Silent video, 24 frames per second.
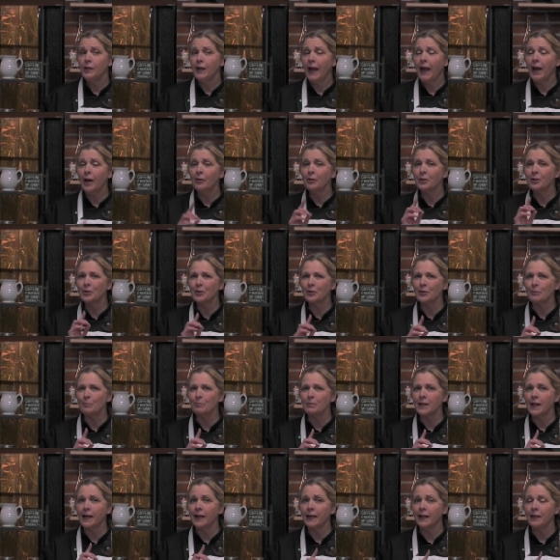Here are some
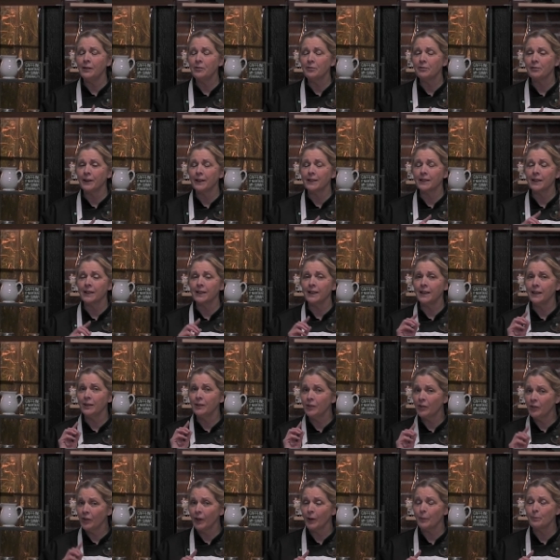blind-friendly
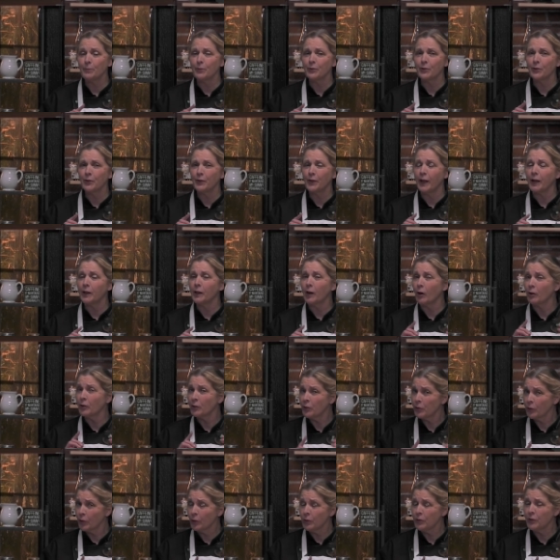tips that are
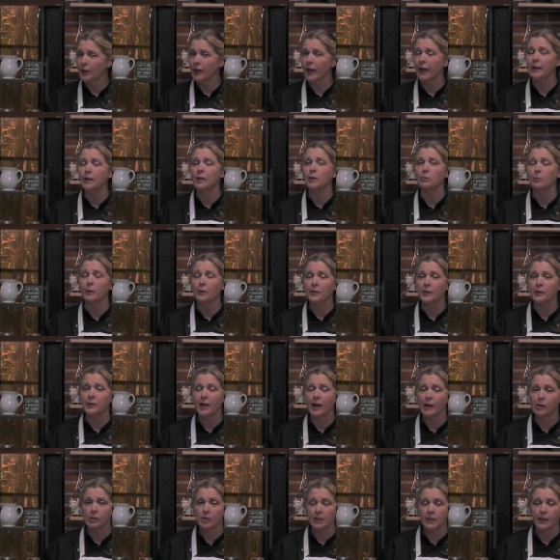associated with the
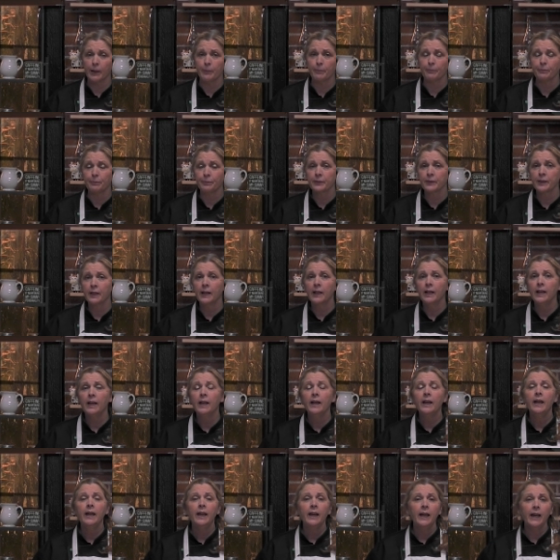towel clip.
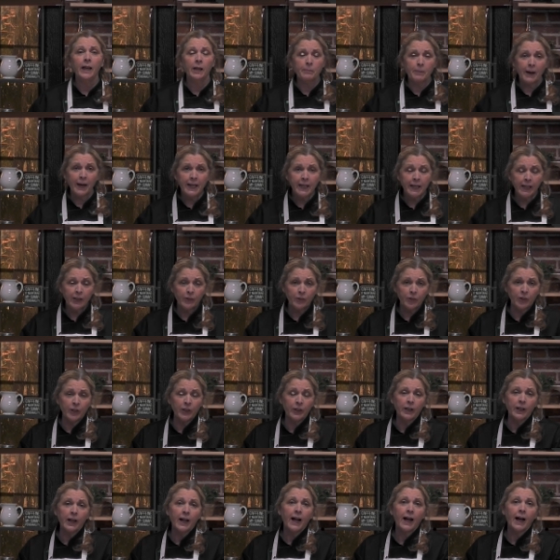In my
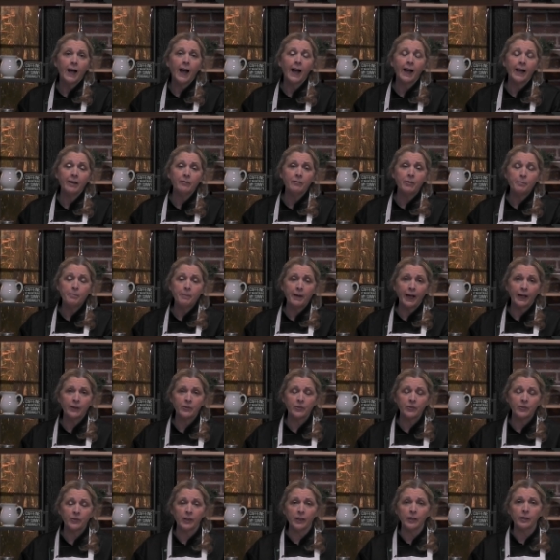kitchen, I have a
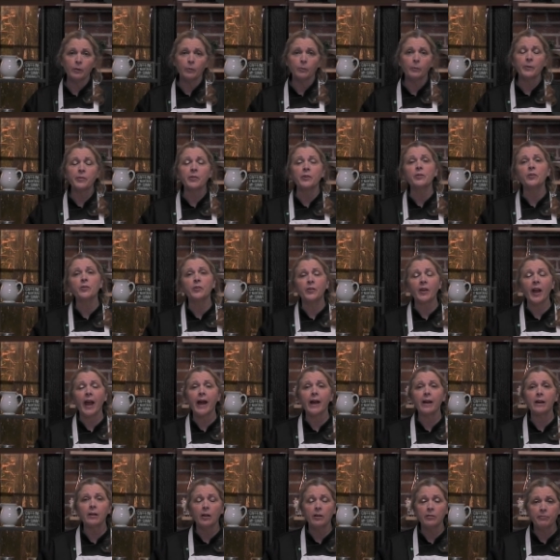basket with a stack
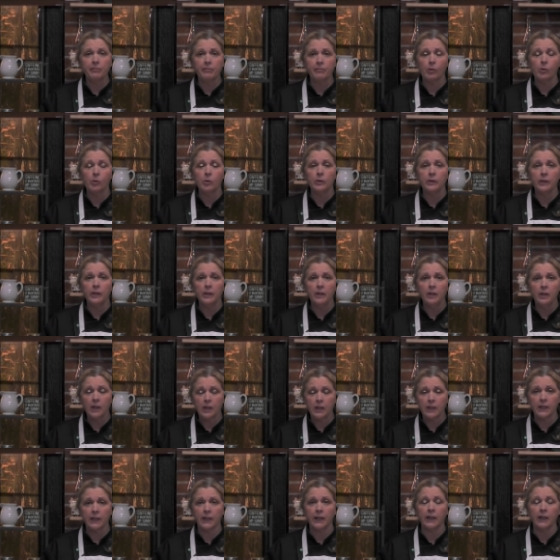of folded,
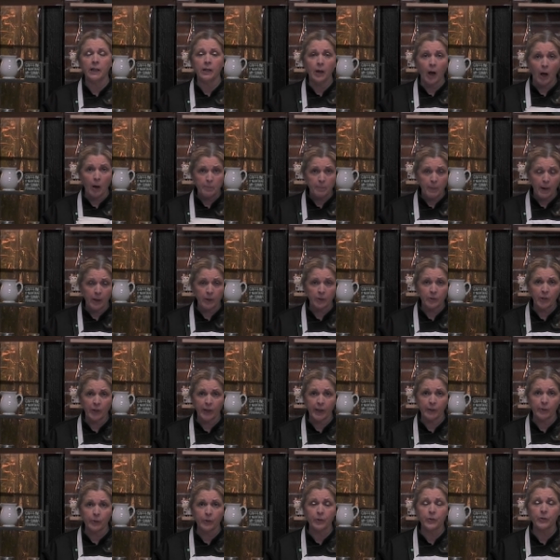clean bar
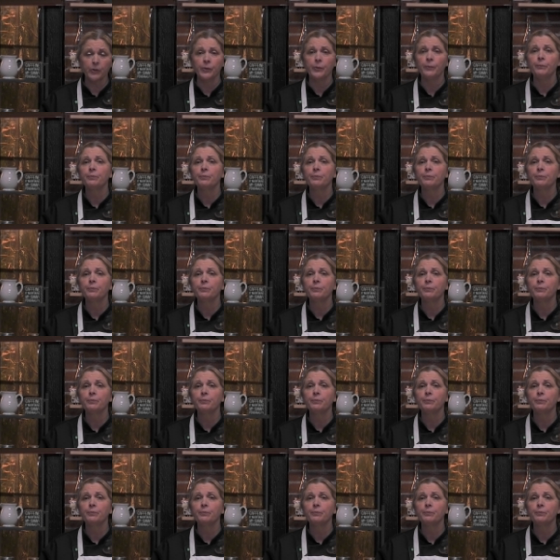towels.